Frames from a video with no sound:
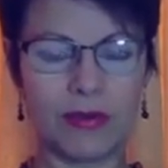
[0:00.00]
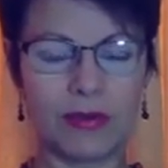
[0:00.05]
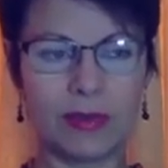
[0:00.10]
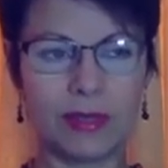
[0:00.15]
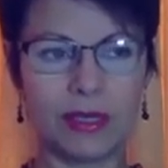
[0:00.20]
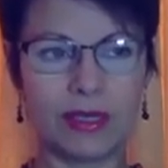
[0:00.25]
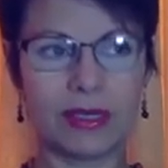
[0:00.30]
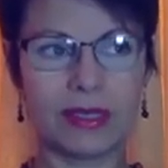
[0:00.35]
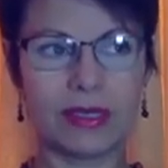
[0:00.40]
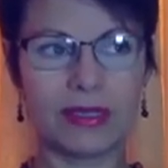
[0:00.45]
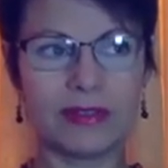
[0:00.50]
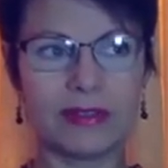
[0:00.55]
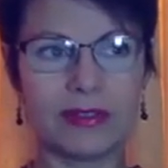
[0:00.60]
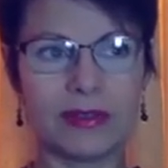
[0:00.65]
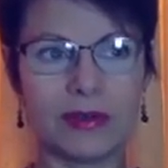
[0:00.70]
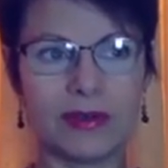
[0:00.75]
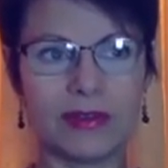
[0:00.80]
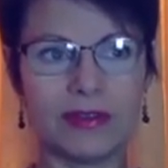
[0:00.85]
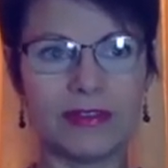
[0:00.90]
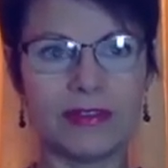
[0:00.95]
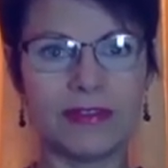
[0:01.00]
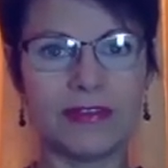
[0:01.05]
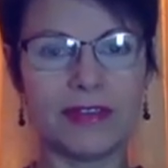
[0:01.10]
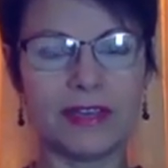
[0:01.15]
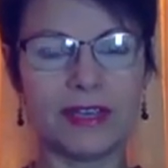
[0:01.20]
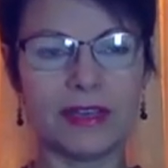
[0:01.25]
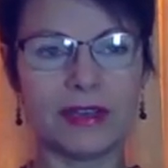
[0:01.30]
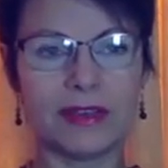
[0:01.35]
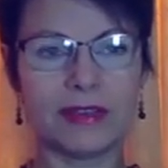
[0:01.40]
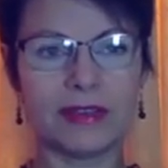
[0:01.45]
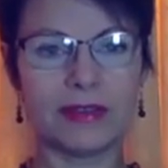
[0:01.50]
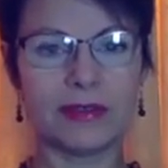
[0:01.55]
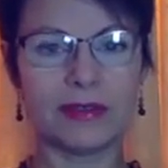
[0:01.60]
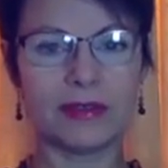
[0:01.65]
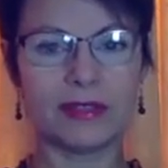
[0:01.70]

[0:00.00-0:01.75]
because those fears, those